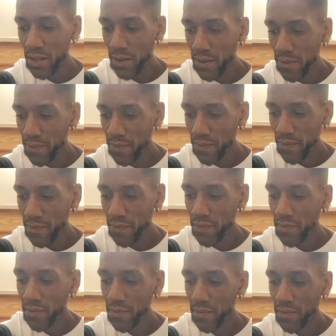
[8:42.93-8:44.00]

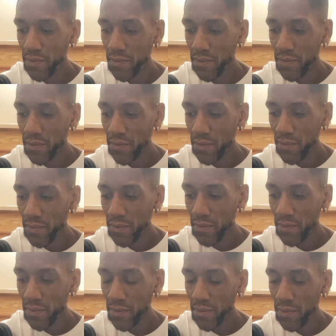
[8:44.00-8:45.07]

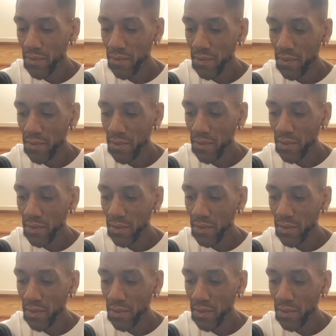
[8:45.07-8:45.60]
Nobody speaks.